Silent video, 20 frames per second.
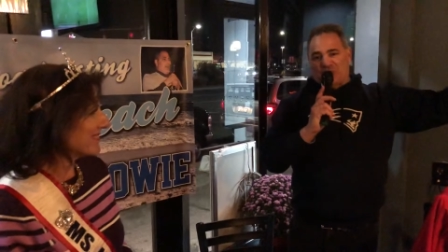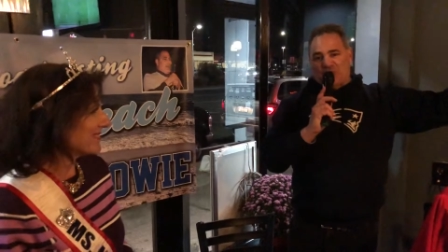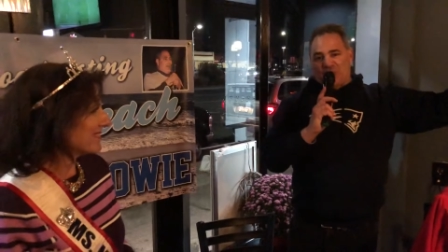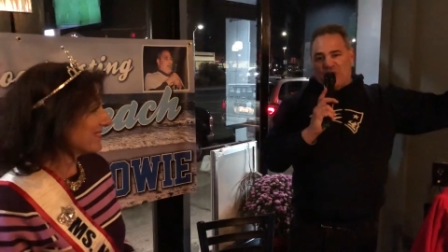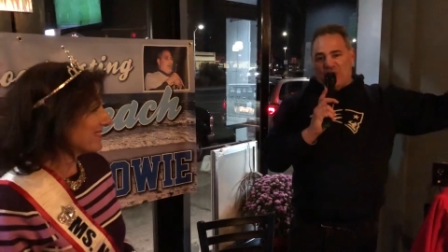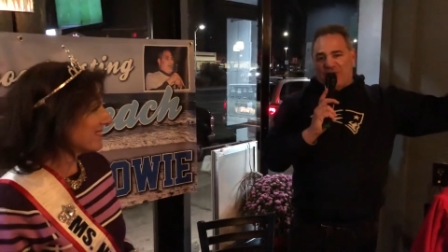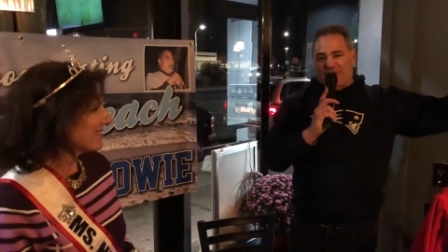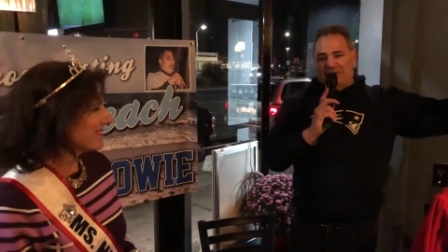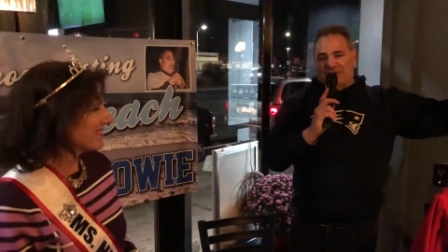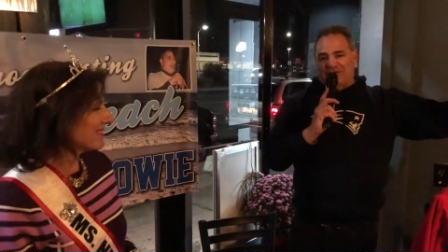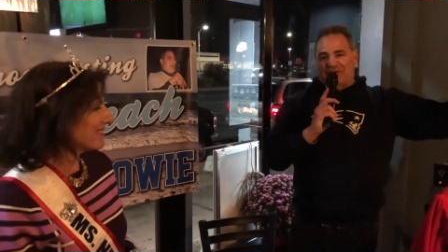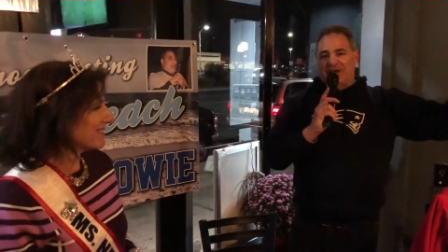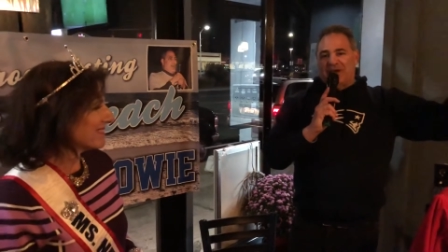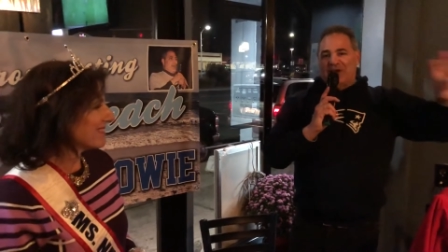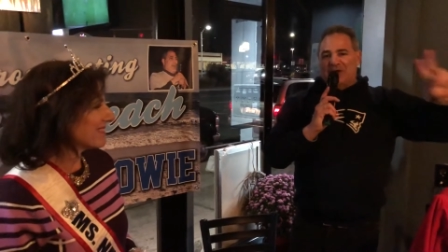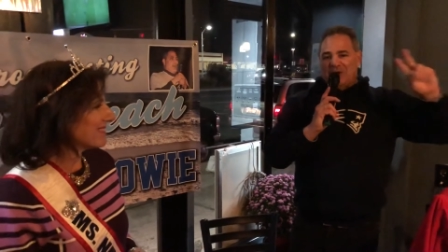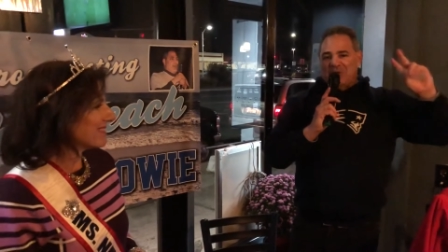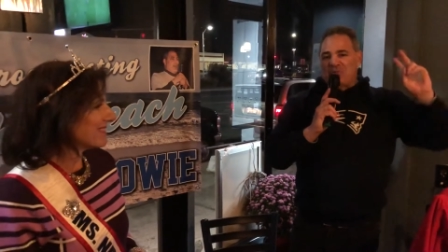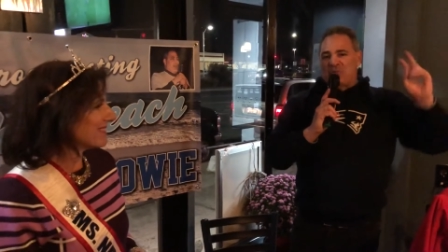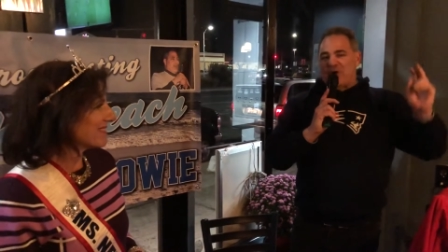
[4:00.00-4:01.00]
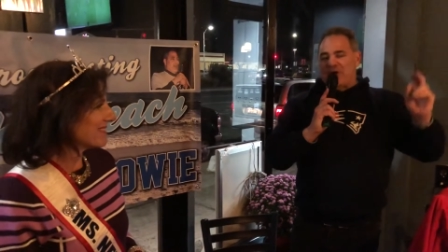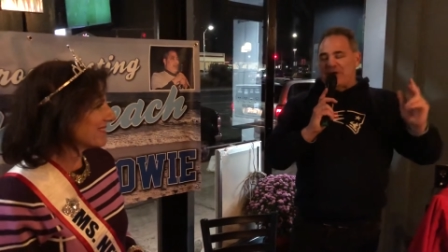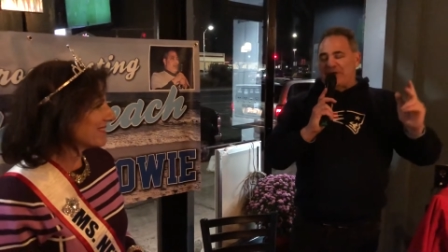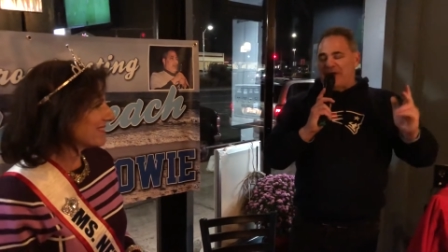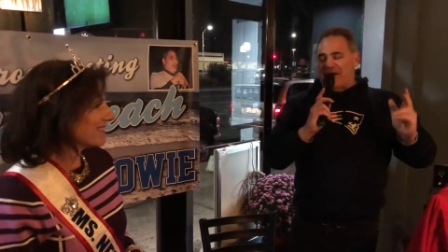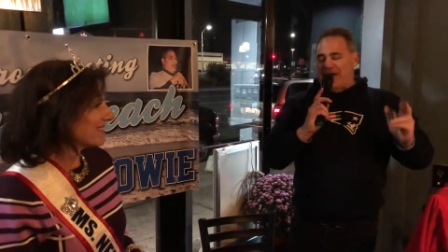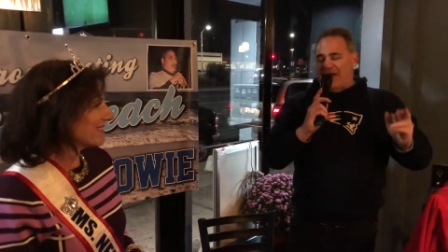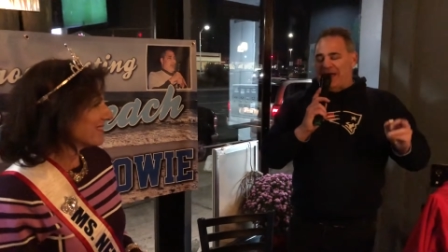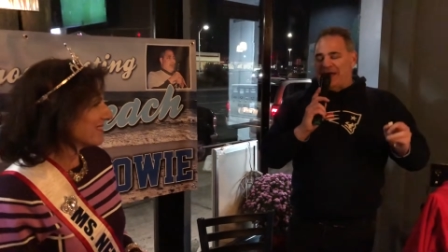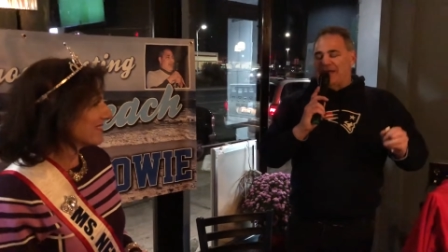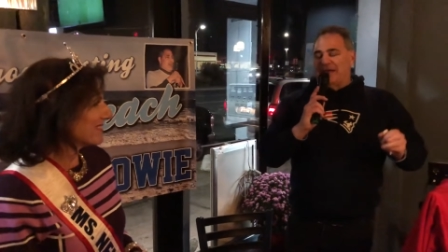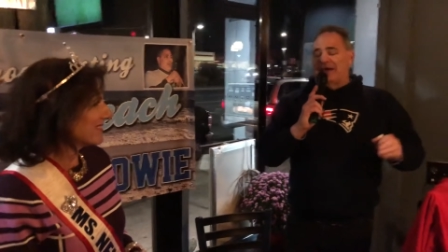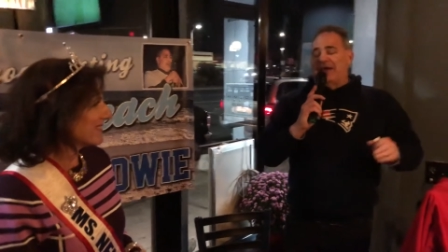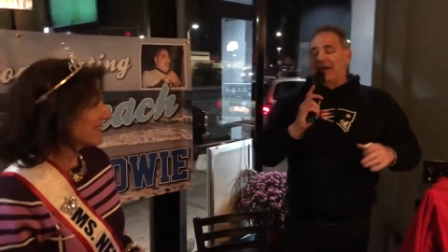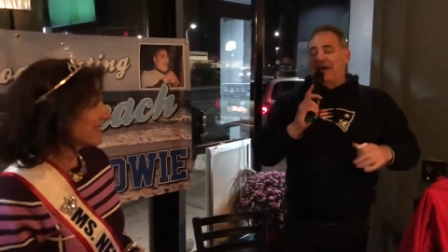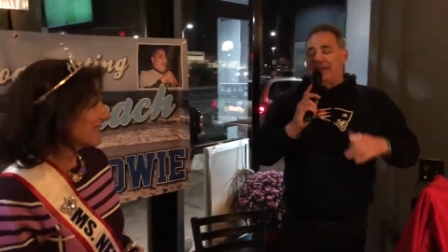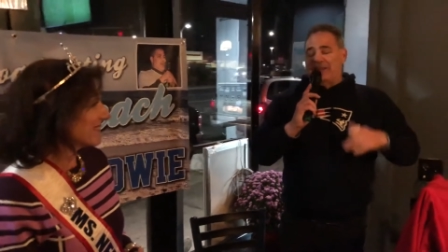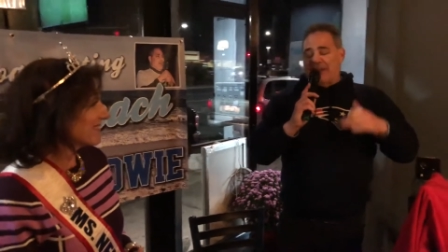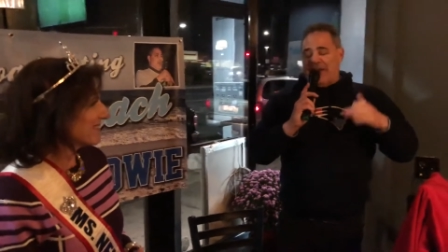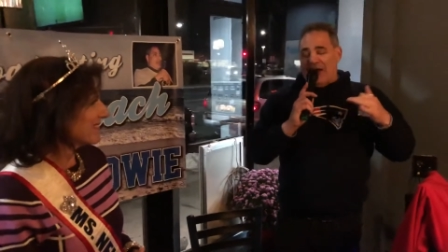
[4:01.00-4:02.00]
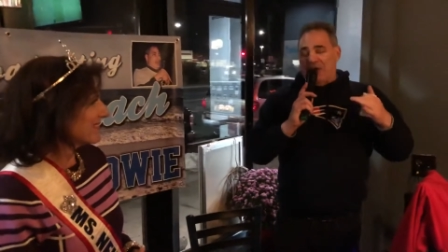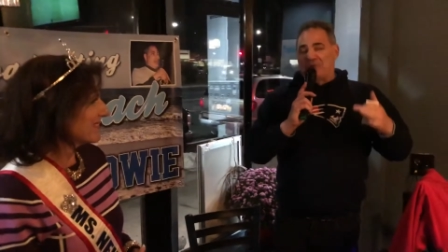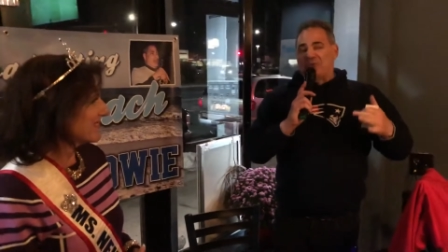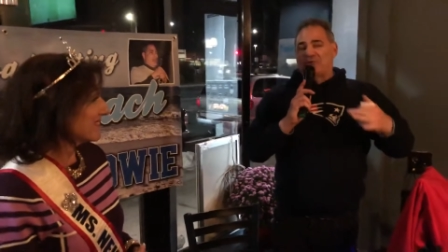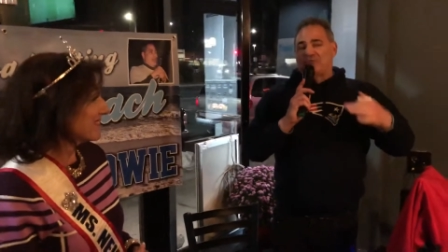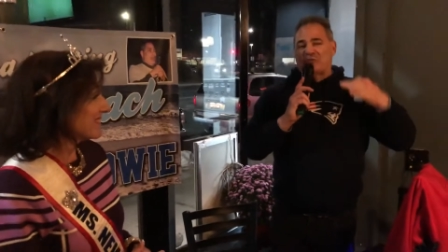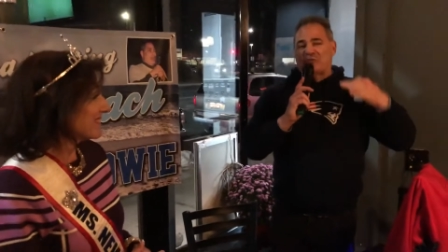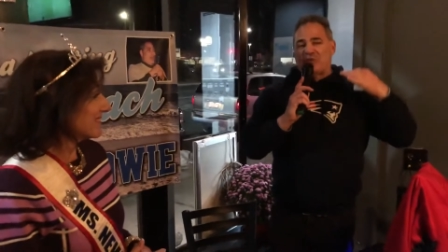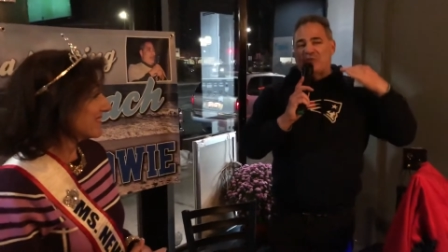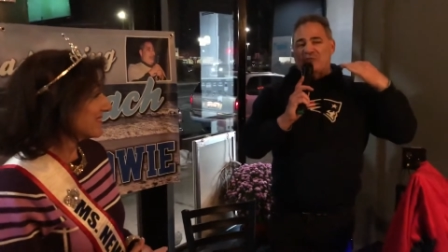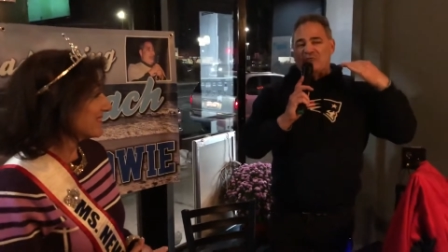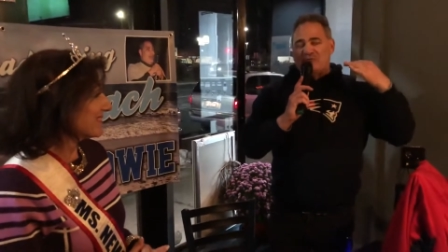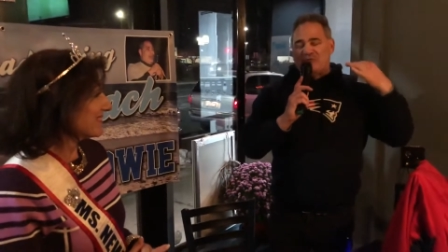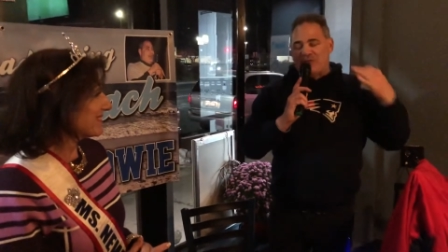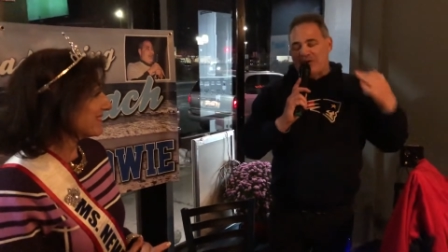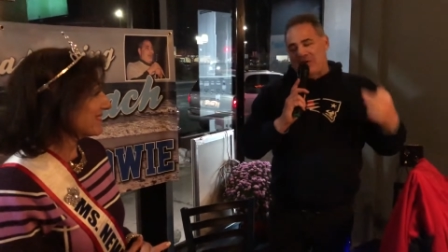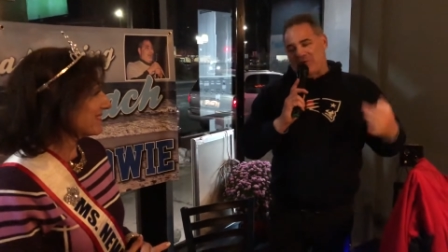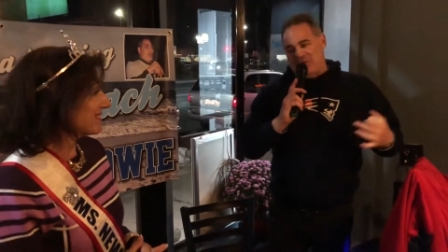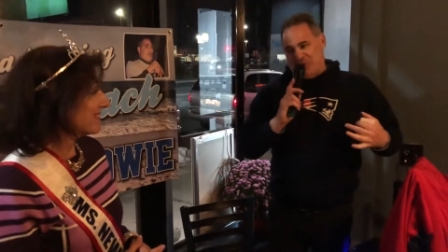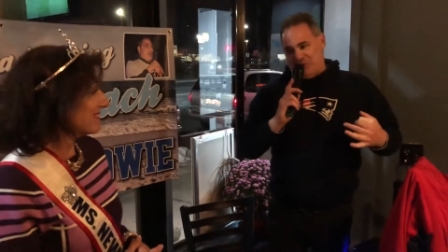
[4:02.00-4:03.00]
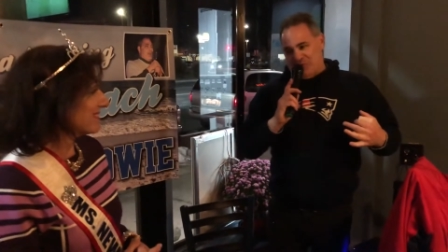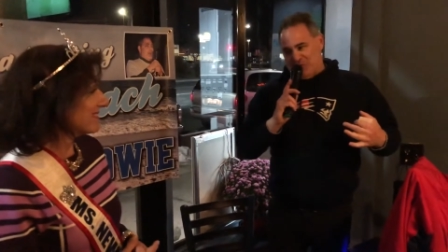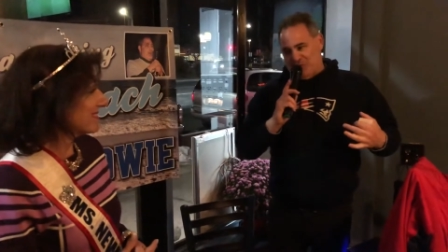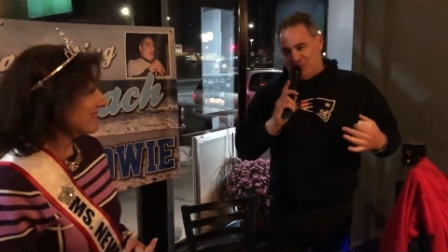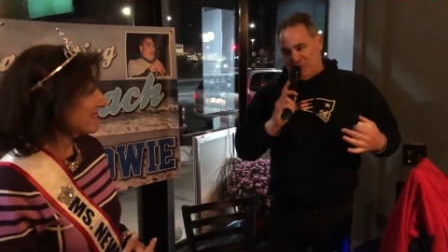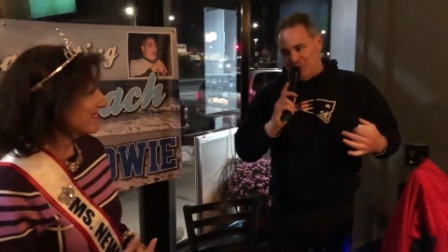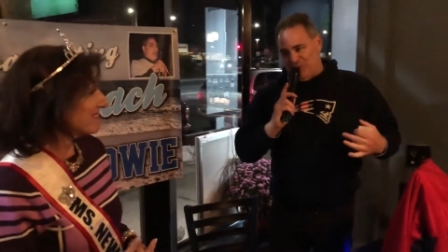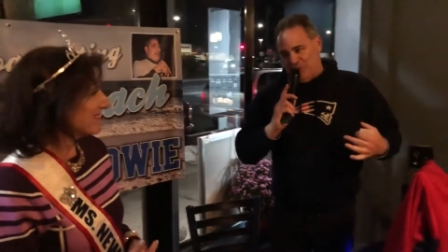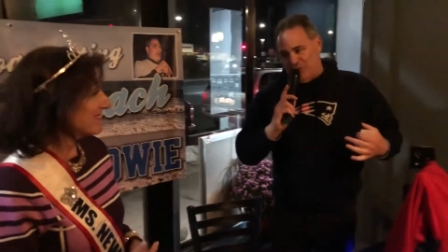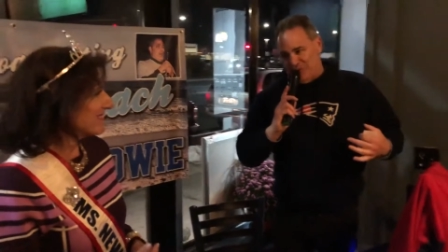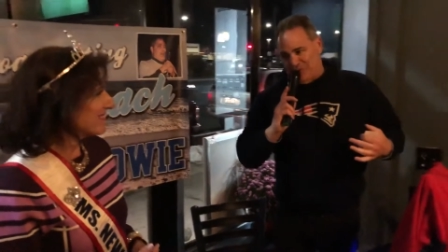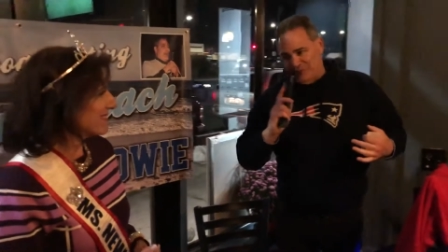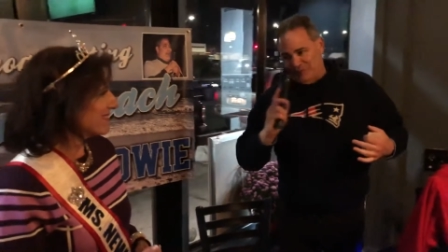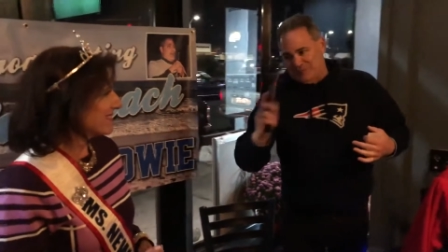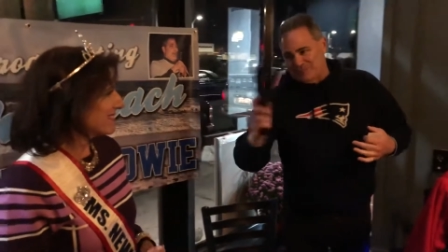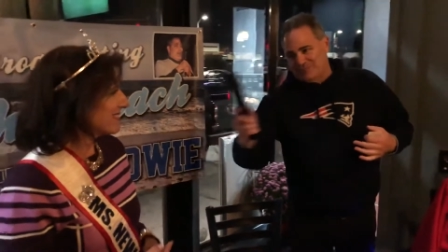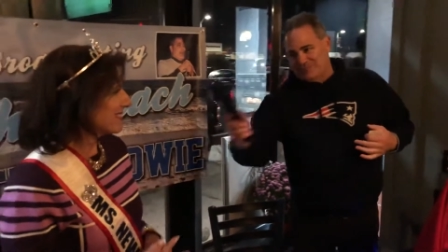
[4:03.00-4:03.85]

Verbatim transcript: awards in one night, and that was very cool, Maureen.